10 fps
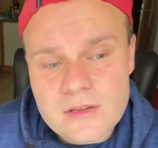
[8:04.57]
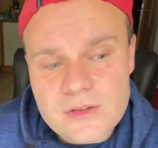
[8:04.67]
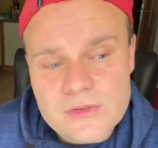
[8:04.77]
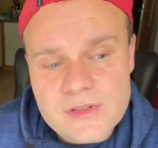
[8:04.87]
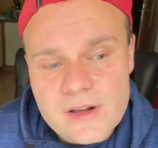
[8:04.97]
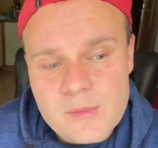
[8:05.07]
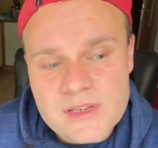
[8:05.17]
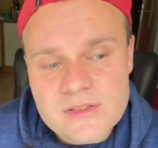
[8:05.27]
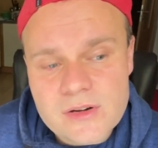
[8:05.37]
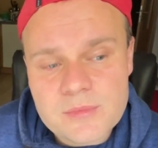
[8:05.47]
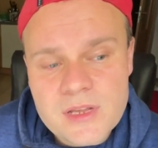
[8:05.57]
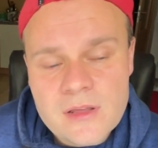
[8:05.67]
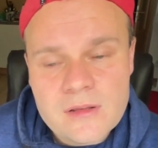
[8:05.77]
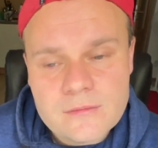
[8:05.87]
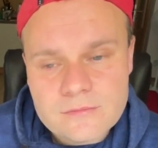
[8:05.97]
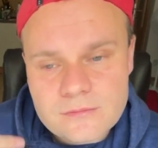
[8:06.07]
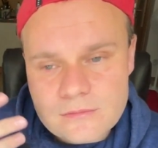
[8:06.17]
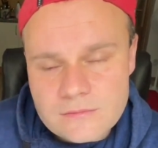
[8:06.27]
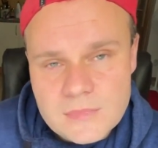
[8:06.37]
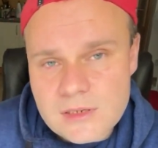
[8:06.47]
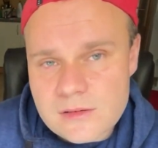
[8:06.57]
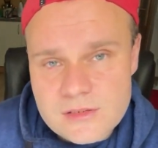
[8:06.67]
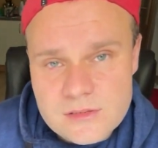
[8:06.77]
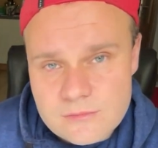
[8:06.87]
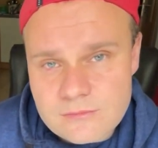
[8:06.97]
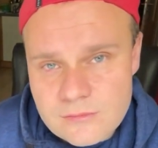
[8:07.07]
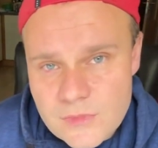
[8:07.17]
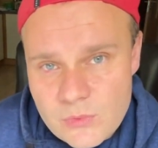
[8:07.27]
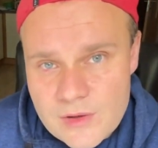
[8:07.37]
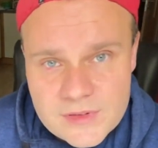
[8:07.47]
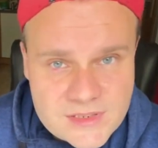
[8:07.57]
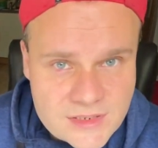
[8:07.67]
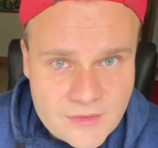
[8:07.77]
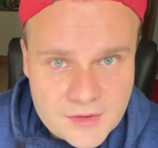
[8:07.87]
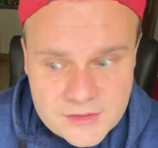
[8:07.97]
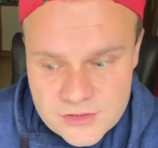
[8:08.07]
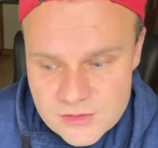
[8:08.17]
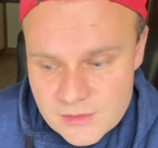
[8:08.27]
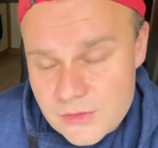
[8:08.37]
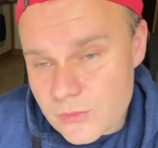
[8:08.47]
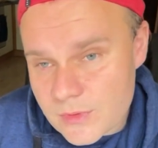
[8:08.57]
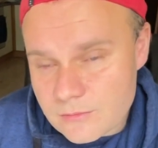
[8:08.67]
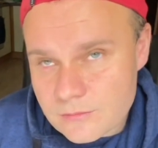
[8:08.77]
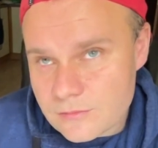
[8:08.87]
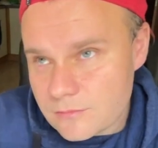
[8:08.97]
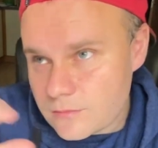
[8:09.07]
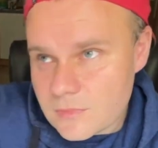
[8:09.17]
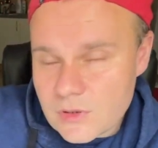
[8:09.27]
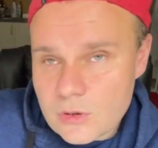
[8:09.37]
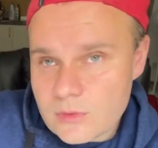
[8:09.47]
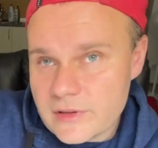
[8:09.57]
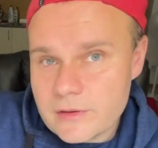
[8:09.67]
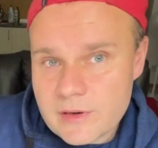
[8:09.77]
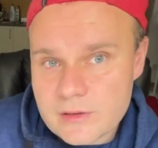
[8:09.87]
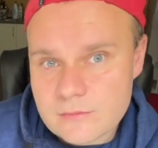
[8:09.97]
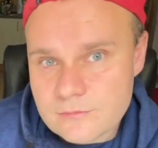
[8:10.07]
use the Arabic script, at least you'll have this advantage and you will know what they write.